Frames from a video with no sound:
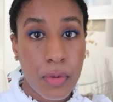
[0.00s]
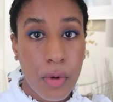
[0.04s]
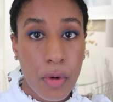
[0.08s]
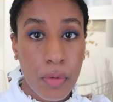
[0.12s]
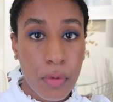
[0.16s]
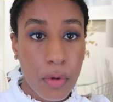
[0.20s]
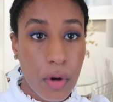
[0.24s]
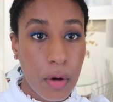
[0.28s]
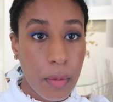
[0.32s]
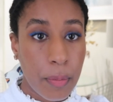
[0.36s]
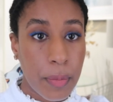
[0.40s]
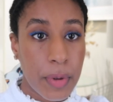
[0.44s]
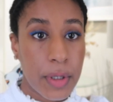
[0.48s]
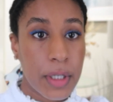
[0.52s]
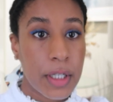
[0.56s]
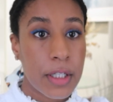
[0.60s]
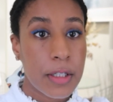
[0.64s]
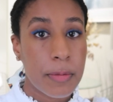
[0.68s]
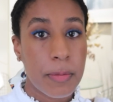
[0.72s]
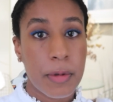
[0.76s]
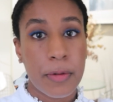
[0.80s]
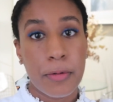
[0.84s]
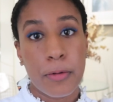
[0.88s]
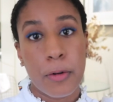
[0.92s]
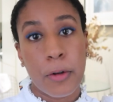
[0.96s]
of companies
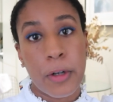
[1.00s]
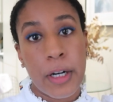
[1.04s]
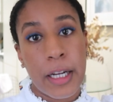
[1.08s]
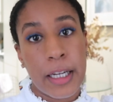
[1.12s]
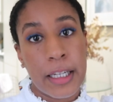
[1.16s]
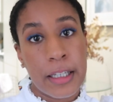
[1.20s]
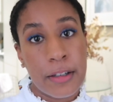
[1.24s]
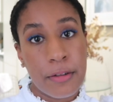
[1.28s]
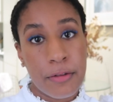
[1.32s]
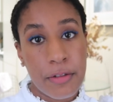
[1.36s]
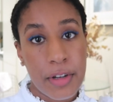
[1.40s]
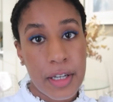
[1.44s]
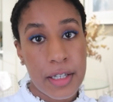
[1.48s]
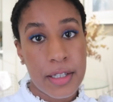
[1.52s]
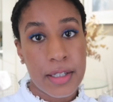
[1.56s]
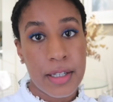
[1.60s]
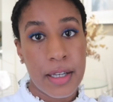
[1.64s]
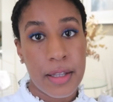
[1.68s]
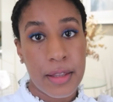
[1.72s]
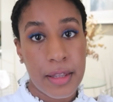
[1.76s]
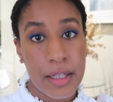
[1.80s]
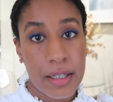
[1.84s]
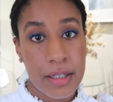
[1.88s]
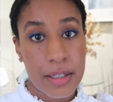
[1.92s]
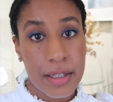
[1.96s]
before I invest
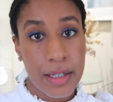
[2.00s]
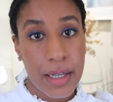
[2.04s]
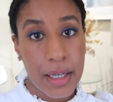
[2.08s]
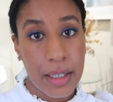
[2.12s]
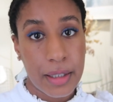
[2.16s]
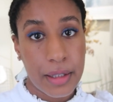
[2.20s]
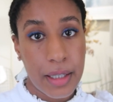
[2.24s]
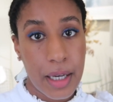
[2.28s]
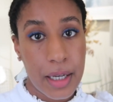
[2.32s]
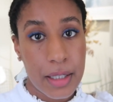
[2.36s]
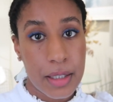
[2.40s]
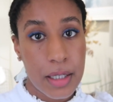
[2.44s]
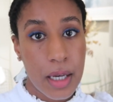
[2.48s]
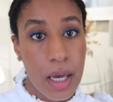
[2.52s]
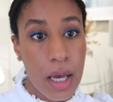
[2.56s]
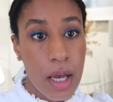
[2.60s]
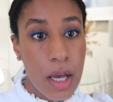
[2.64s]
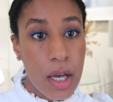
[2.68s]
and things like that.